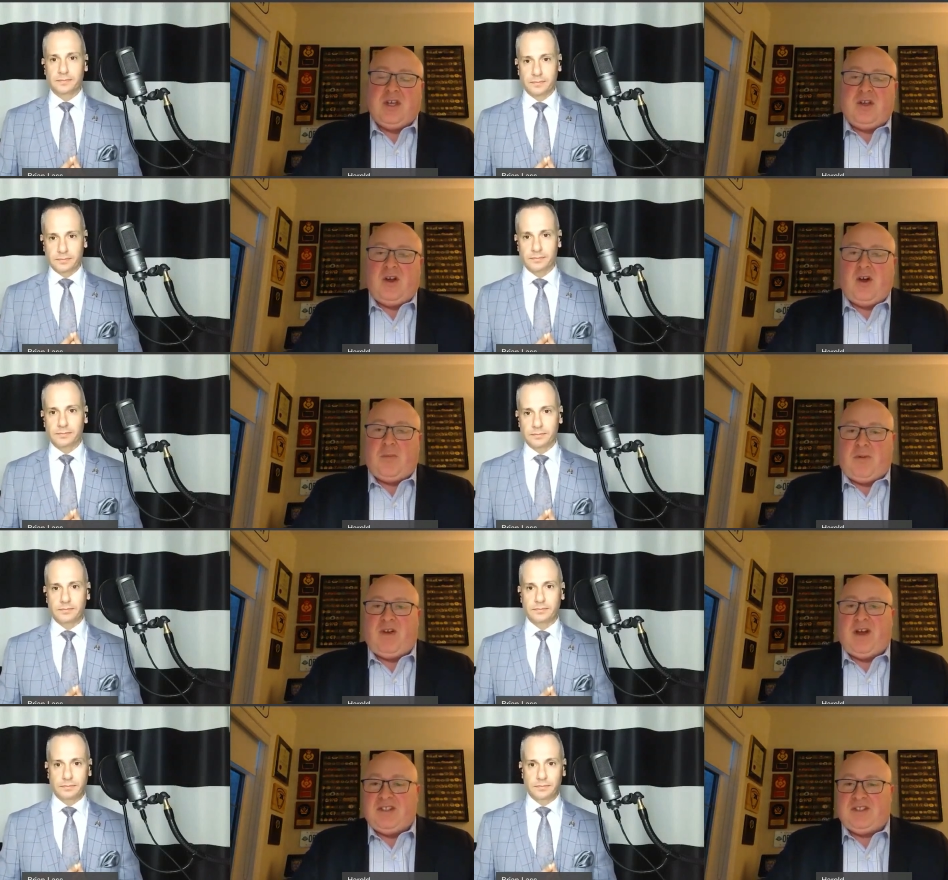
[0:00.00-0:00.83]
Speaker 1: are
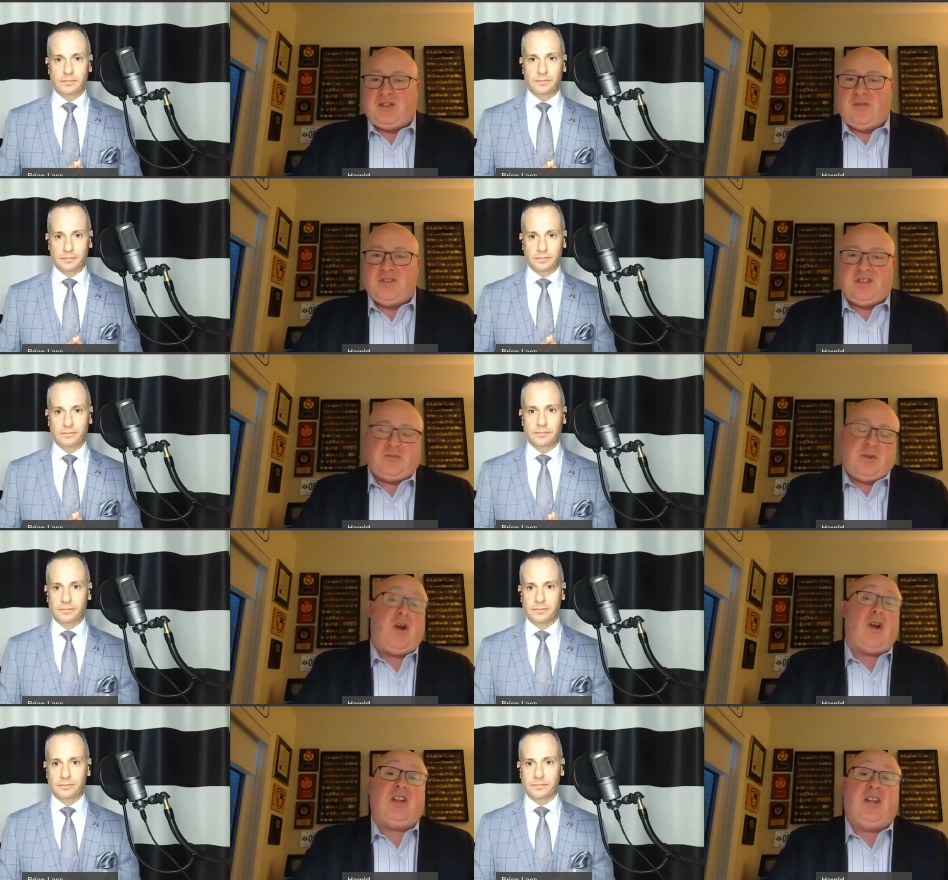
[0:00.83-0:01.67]
providing services
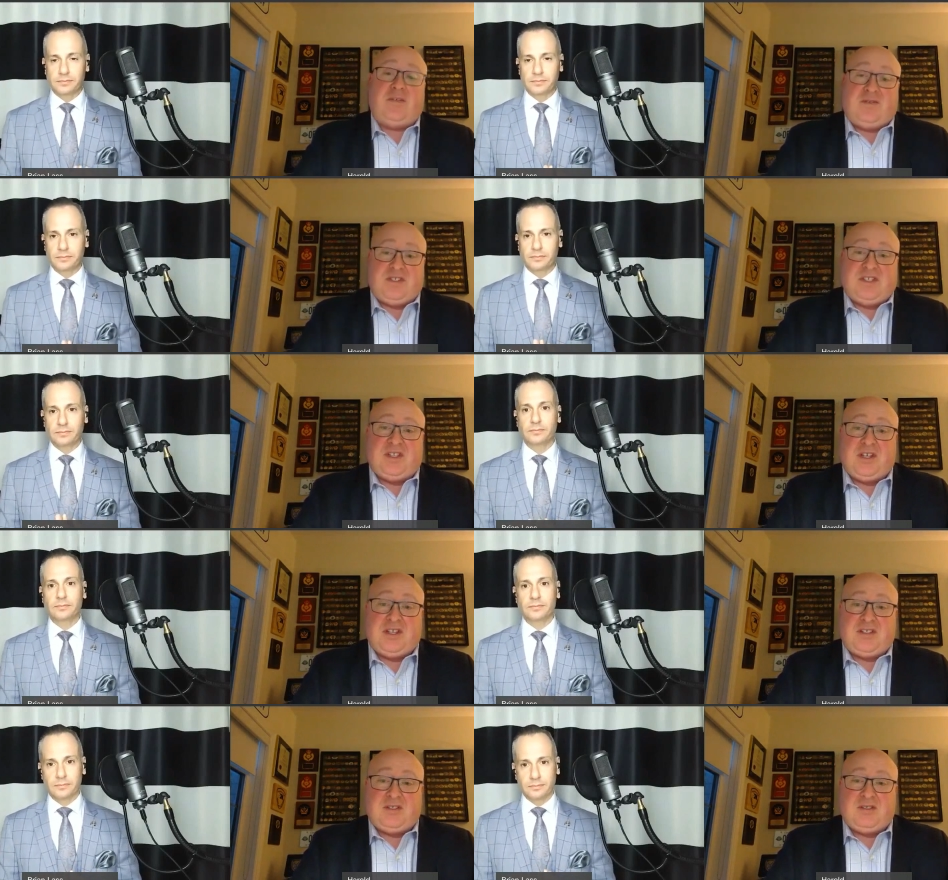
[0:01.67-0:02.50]
within our client
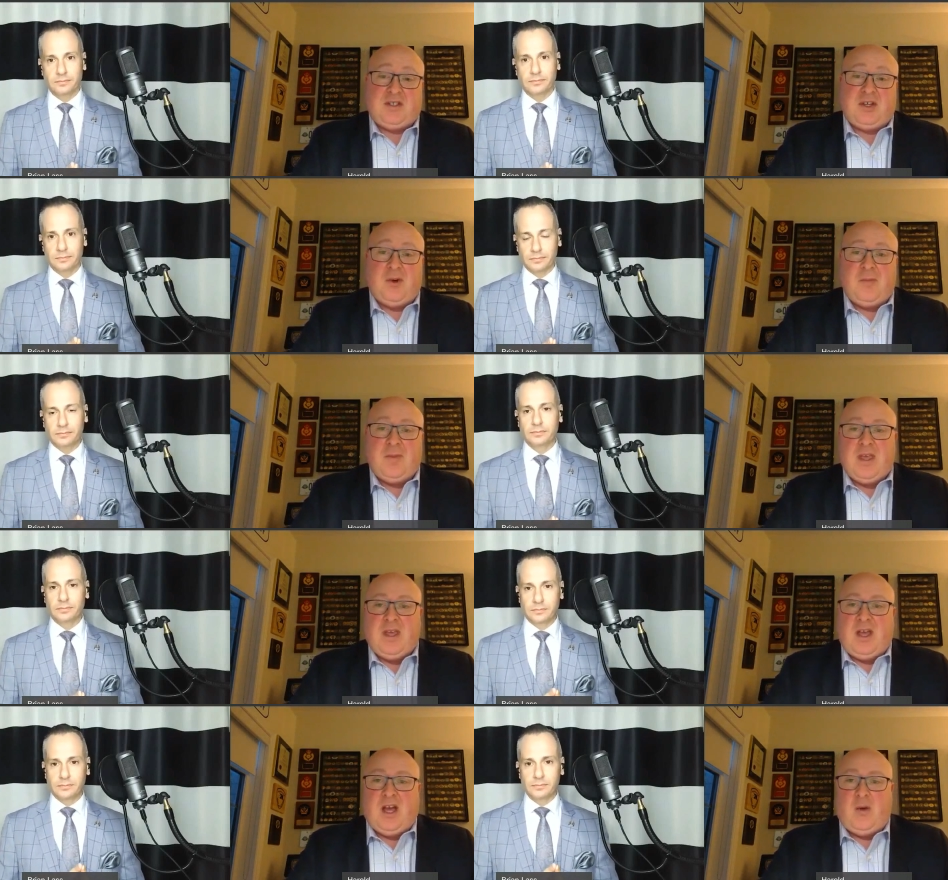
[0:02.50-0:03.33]
facilities. So
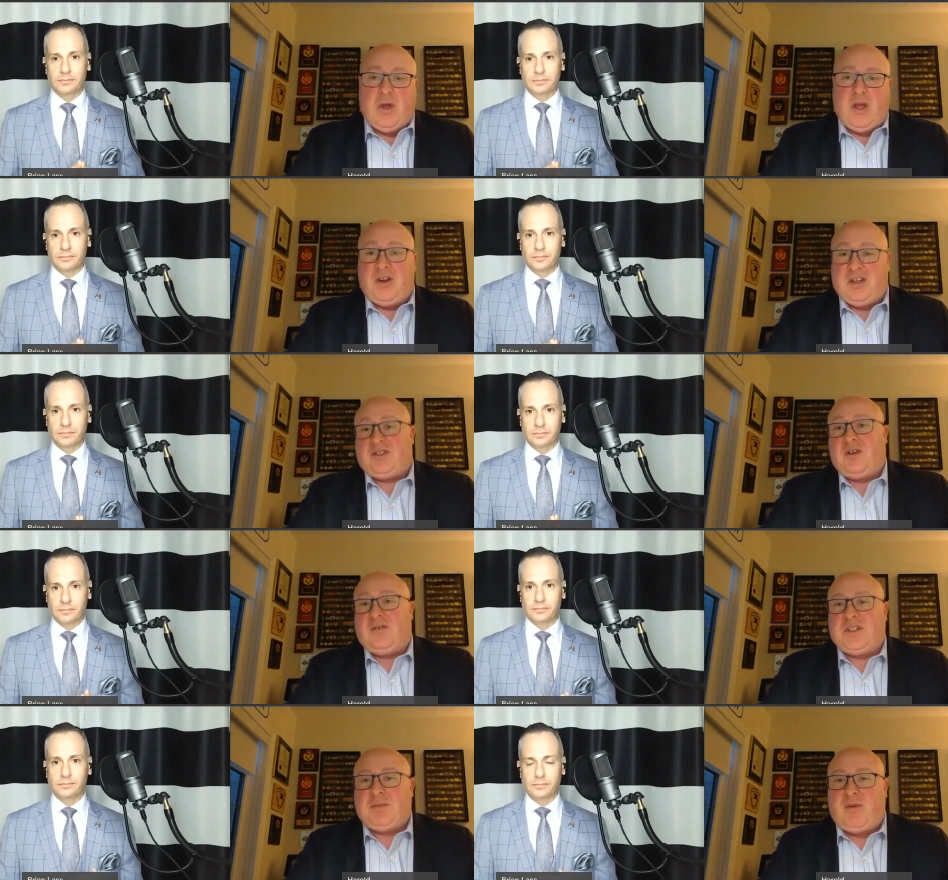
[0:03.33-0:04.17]
um, we are a
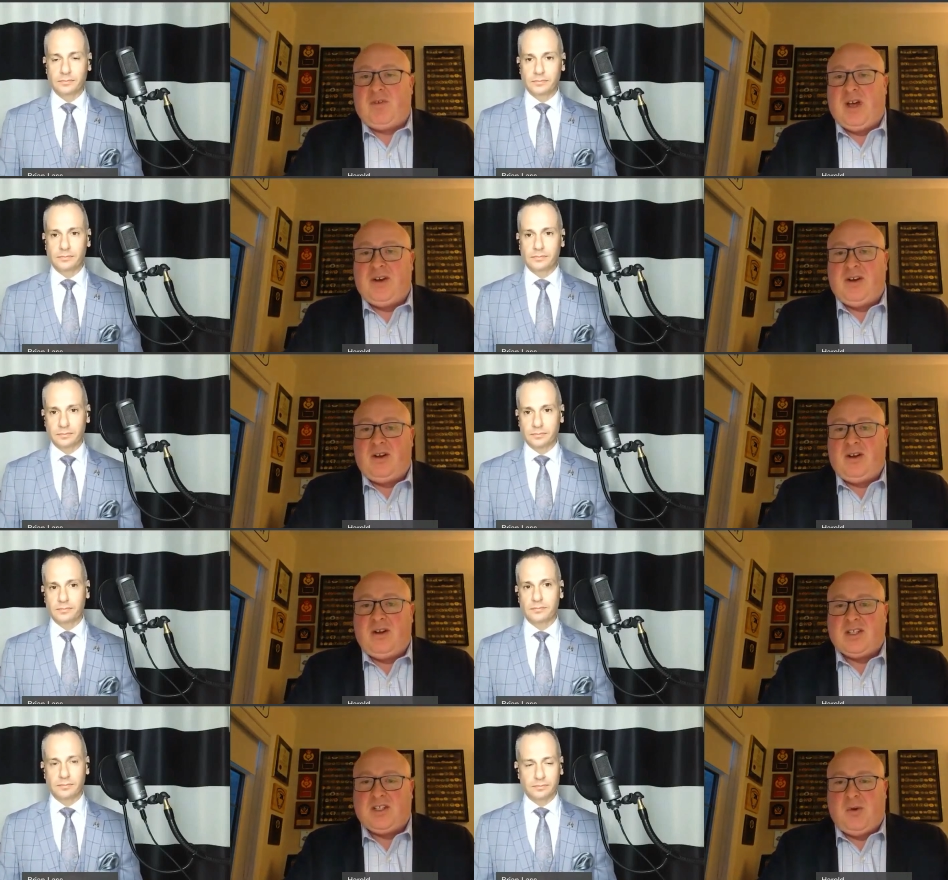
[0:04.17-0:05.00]
service provider
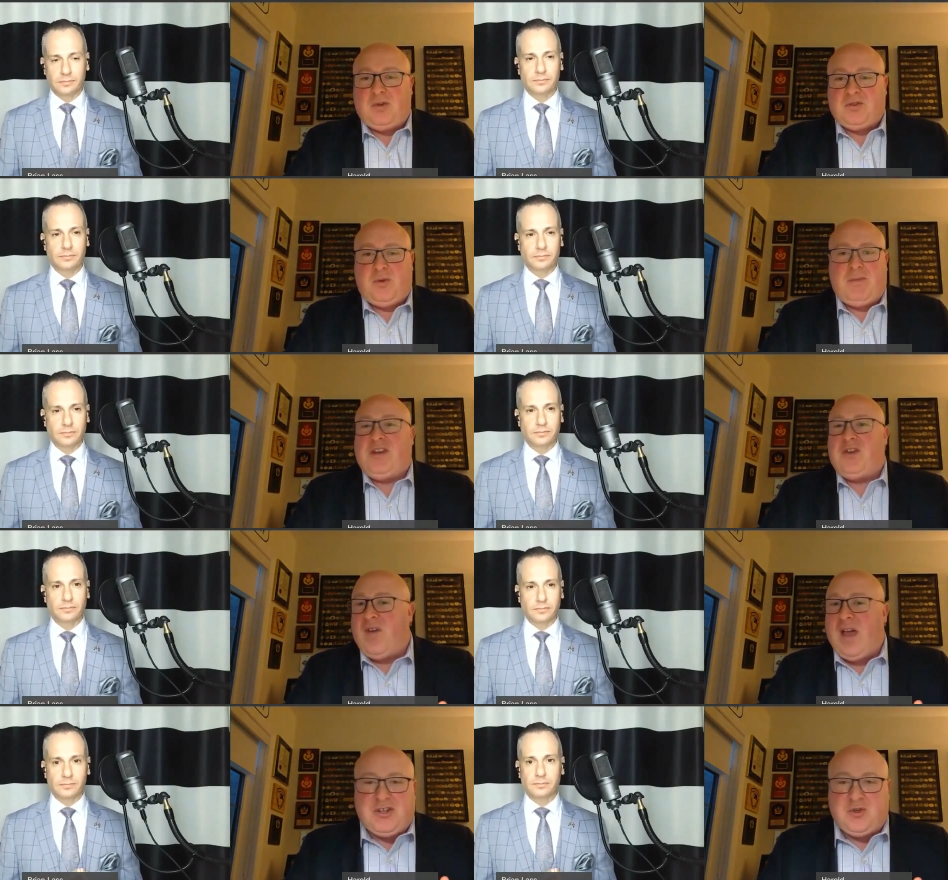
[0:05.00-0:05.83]
as opposed to a
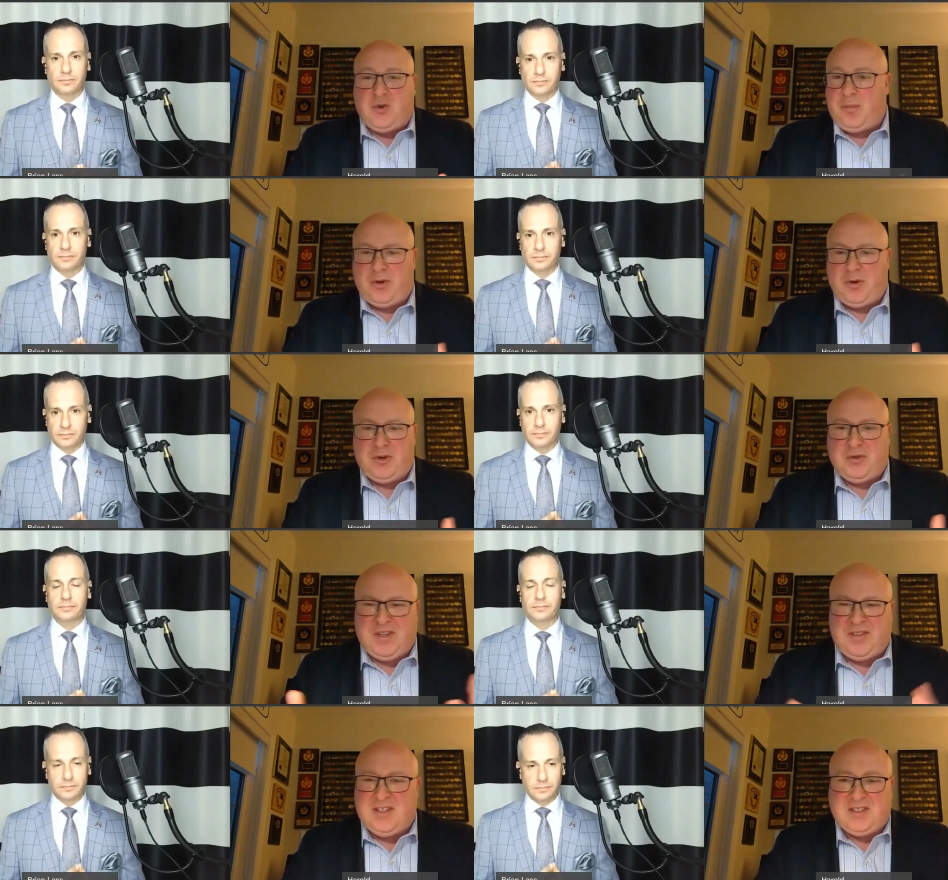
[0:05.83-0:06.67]
manufacturer
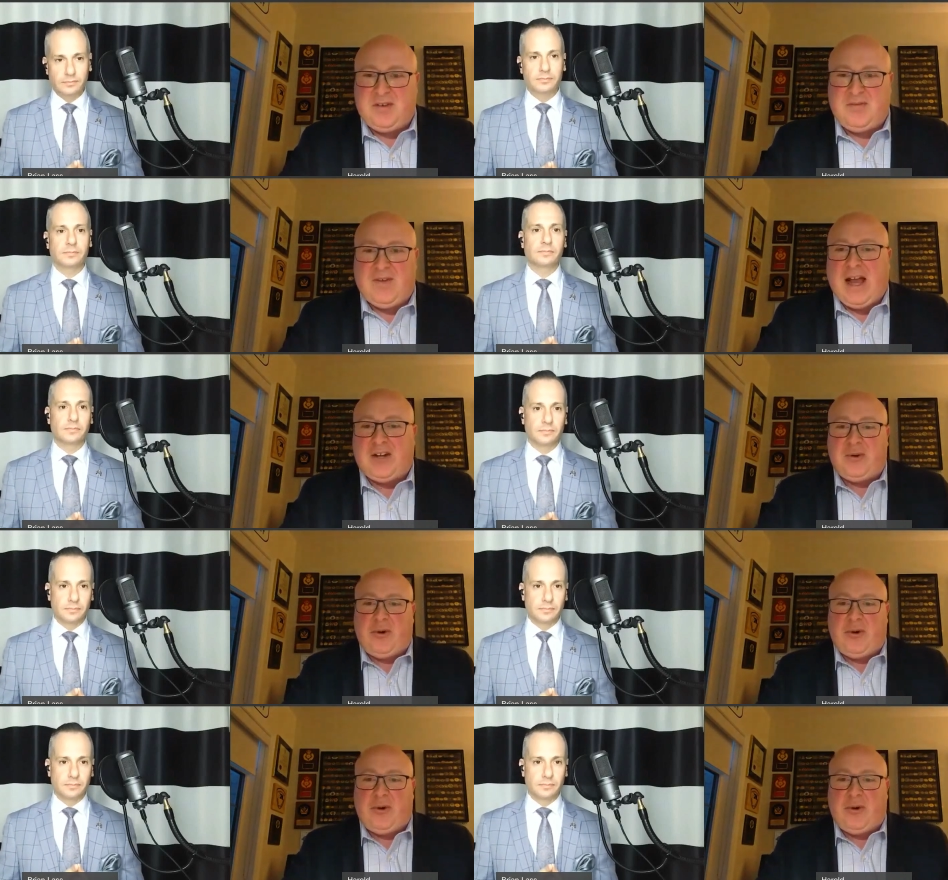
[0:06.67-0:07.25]
producing things in a factory or